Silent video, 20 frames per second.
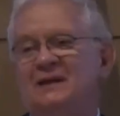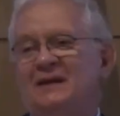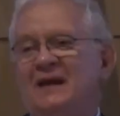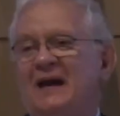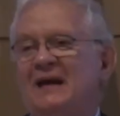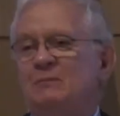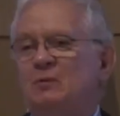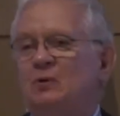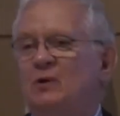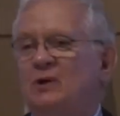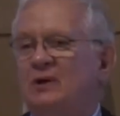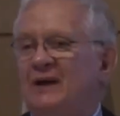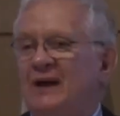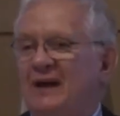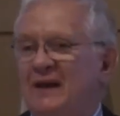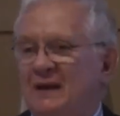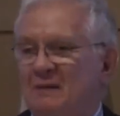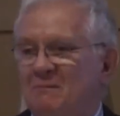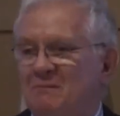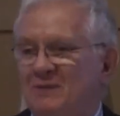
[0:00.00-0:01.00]
at Abu
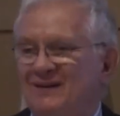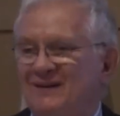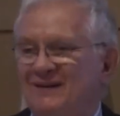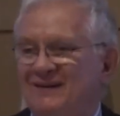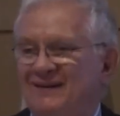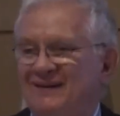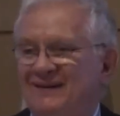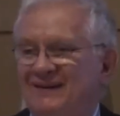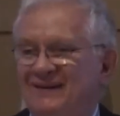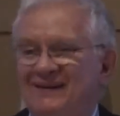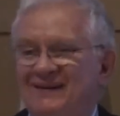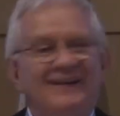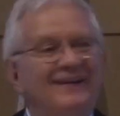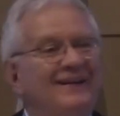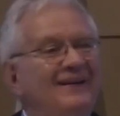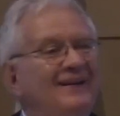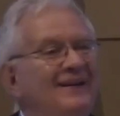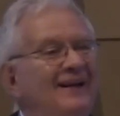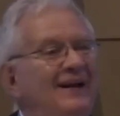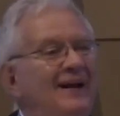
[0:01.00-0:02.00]
Ghraib
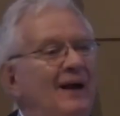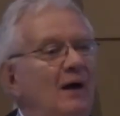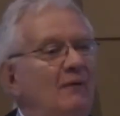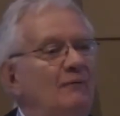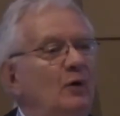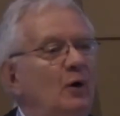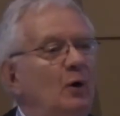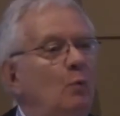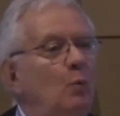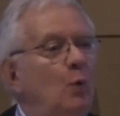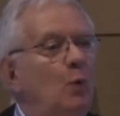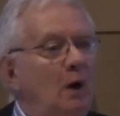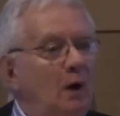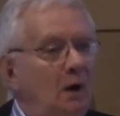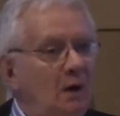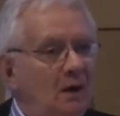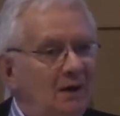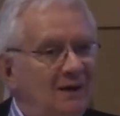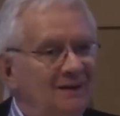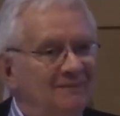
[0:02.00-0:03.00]
of her
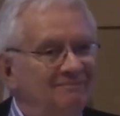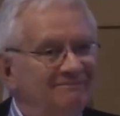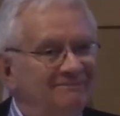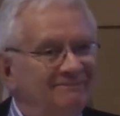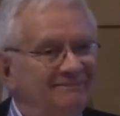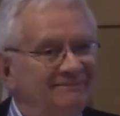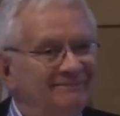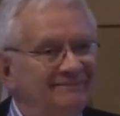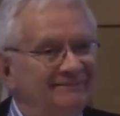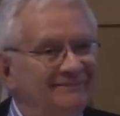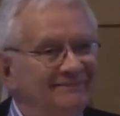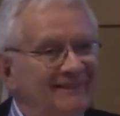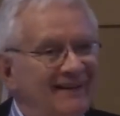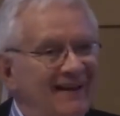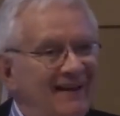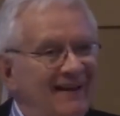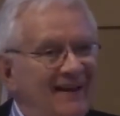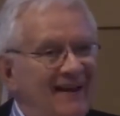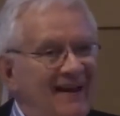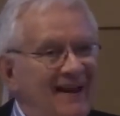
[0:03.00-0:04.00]
work.
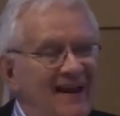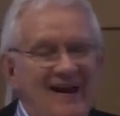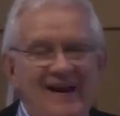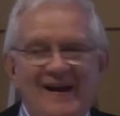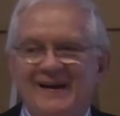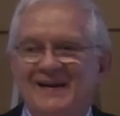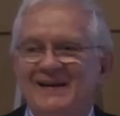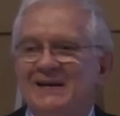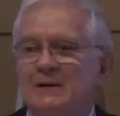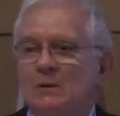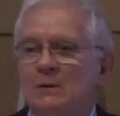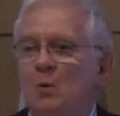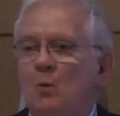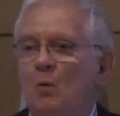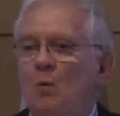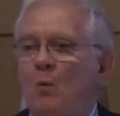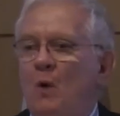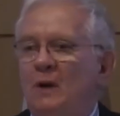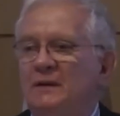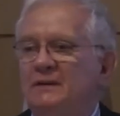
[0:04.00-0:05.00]
And
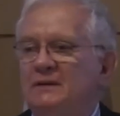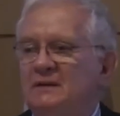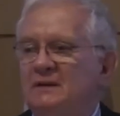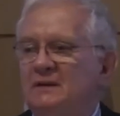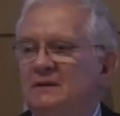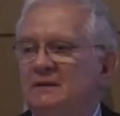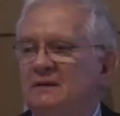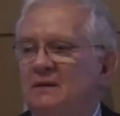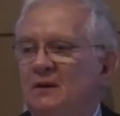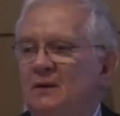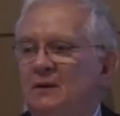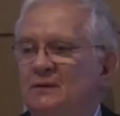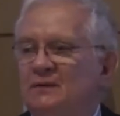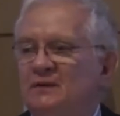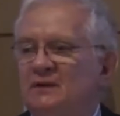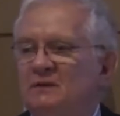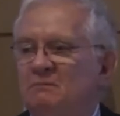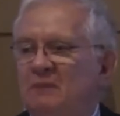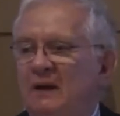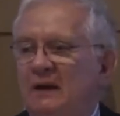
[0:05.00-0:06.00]
once
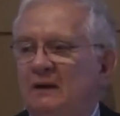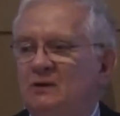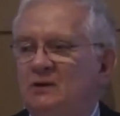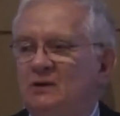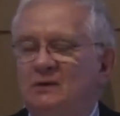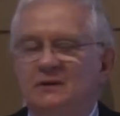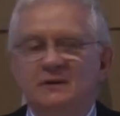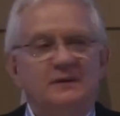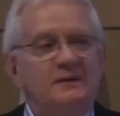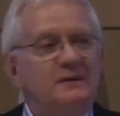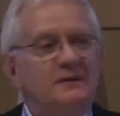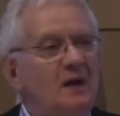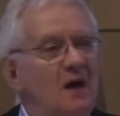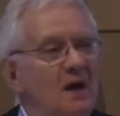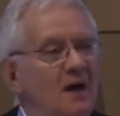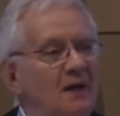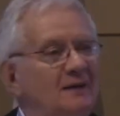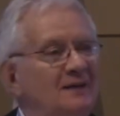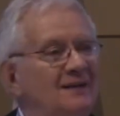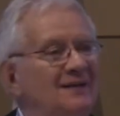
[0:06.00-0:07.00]
those pictures
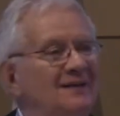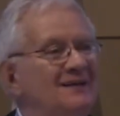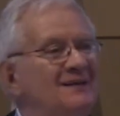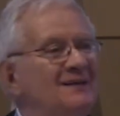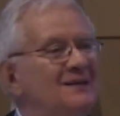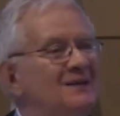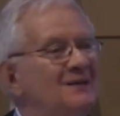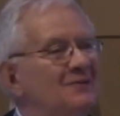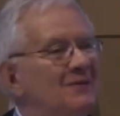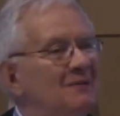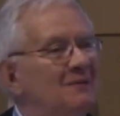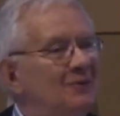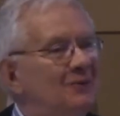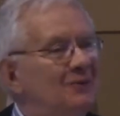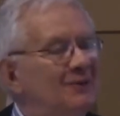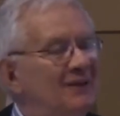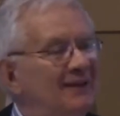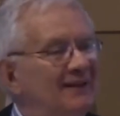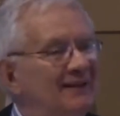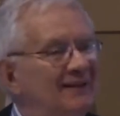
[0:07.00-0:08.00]
got
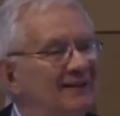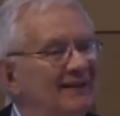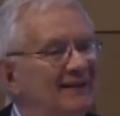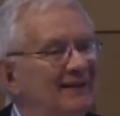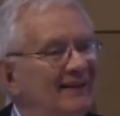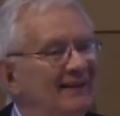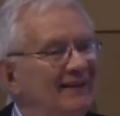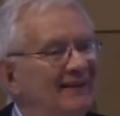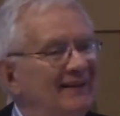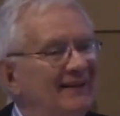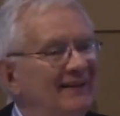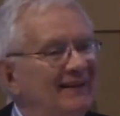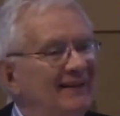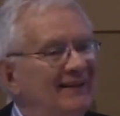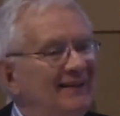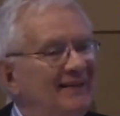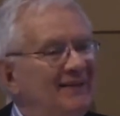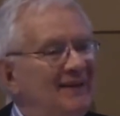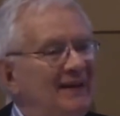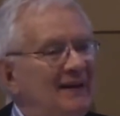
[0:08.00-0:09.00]
distributed,
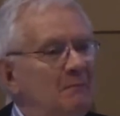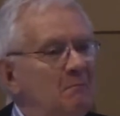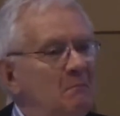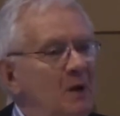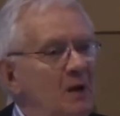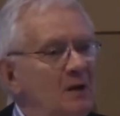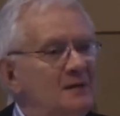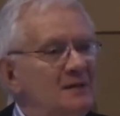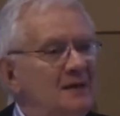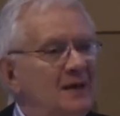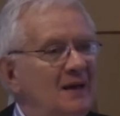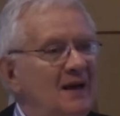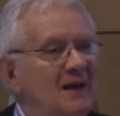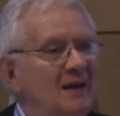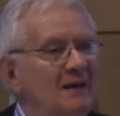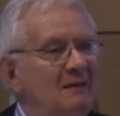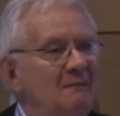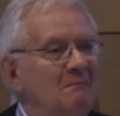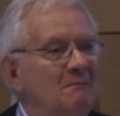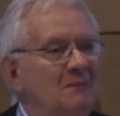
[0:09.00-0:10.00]
the
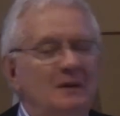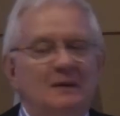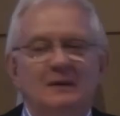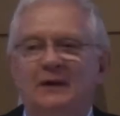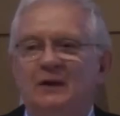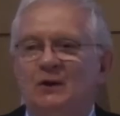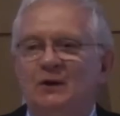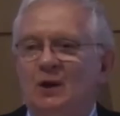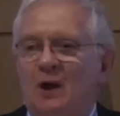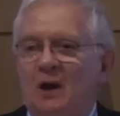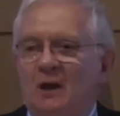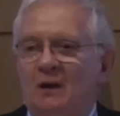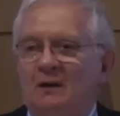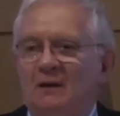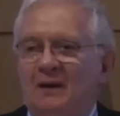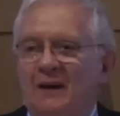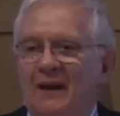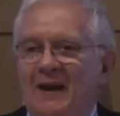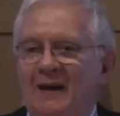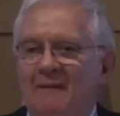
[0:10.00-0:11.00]
multi-million-dollar
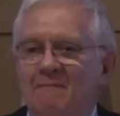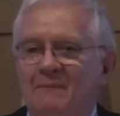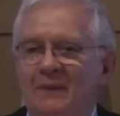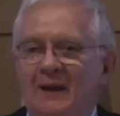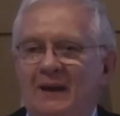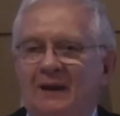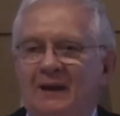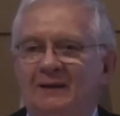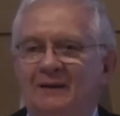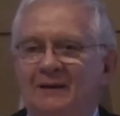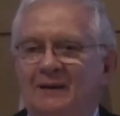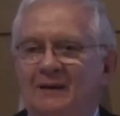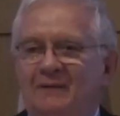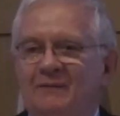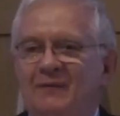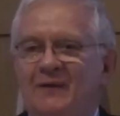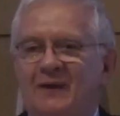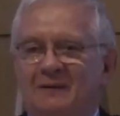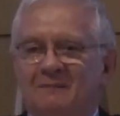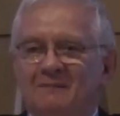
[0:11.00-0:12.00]
campaign
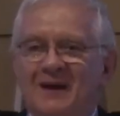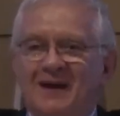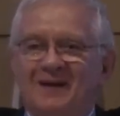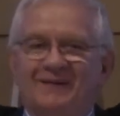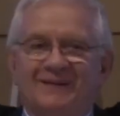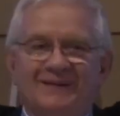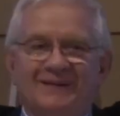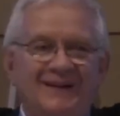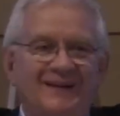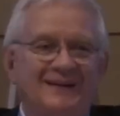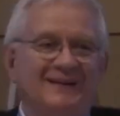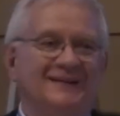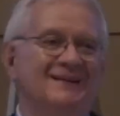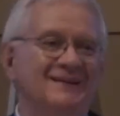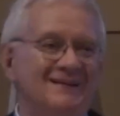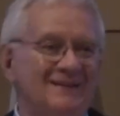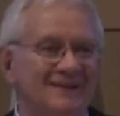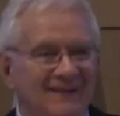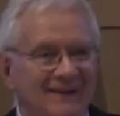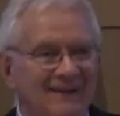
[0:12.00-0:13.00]
of the
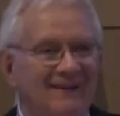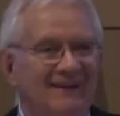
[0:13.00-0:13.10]
Americans